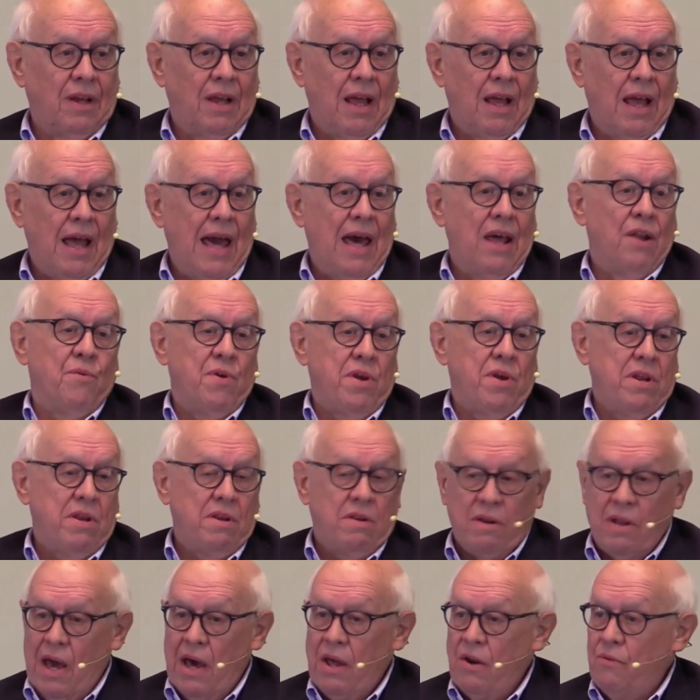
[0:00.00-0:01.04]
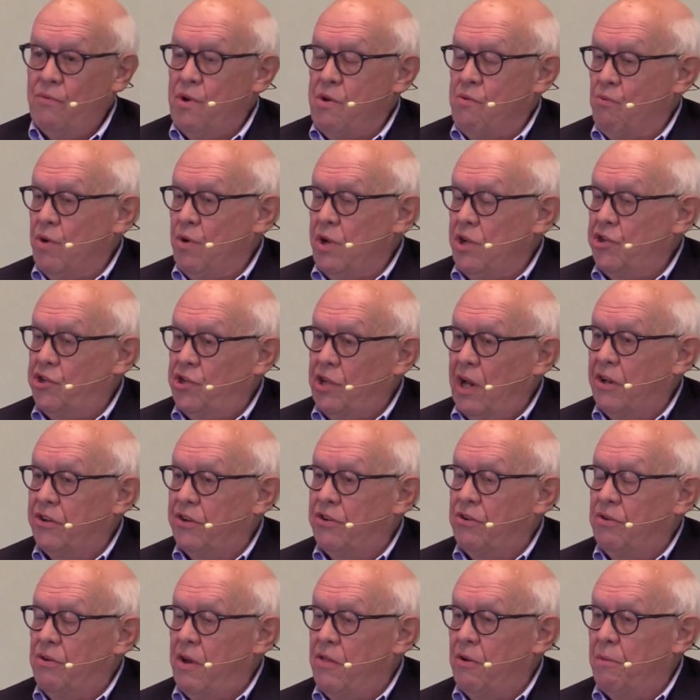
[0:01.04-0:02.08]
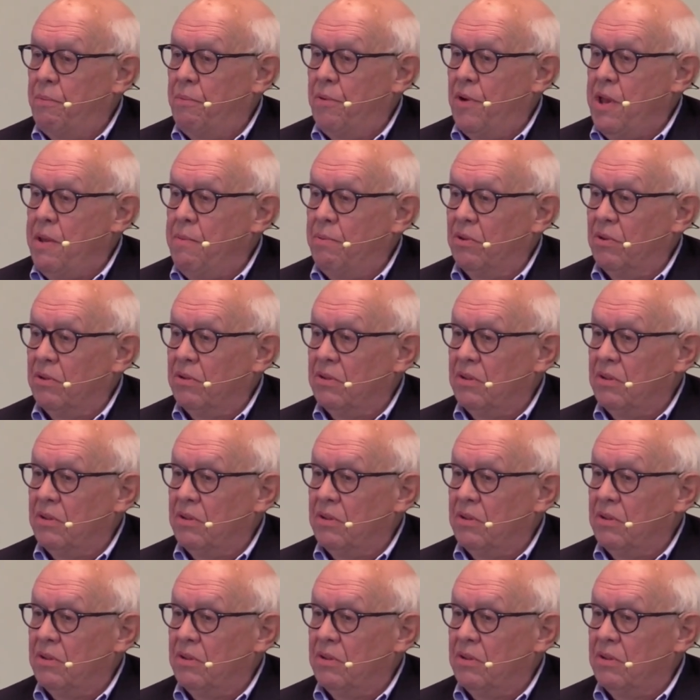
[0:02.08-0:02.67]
How do we reach out to other people?